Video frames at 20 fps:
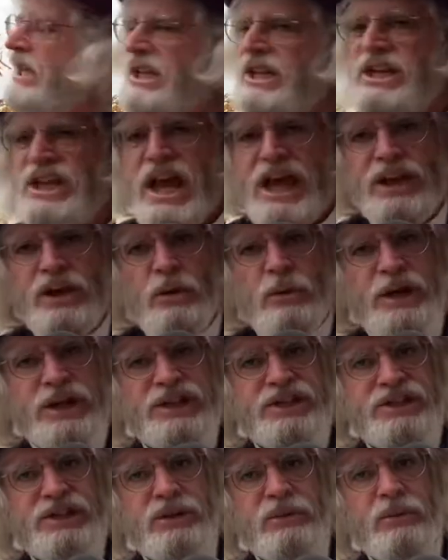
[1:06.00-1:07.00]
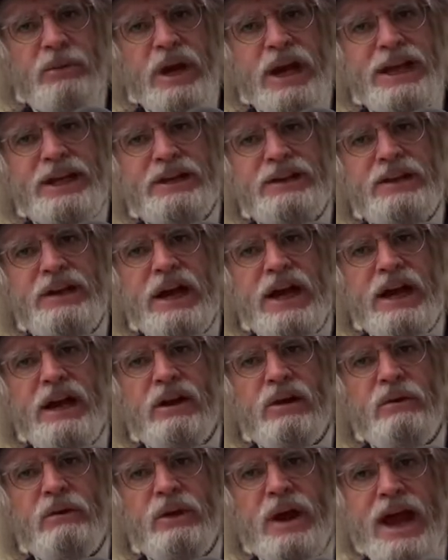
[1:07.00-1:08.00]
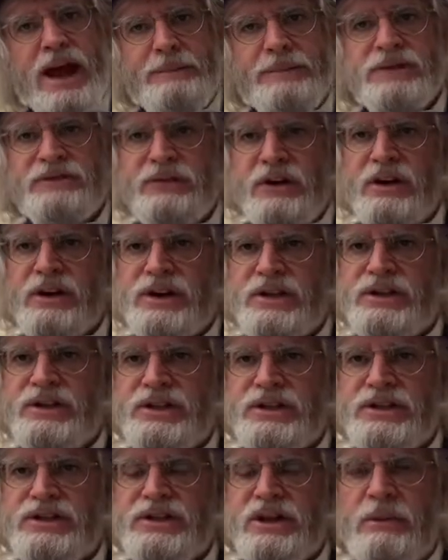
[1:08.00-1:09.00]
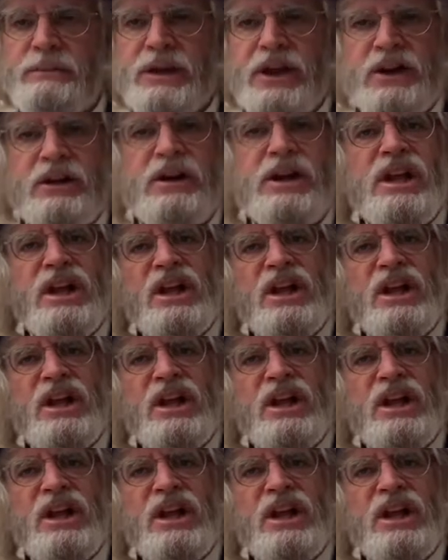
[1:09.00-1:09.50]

yellowish right now. Atmospheric conditions are better.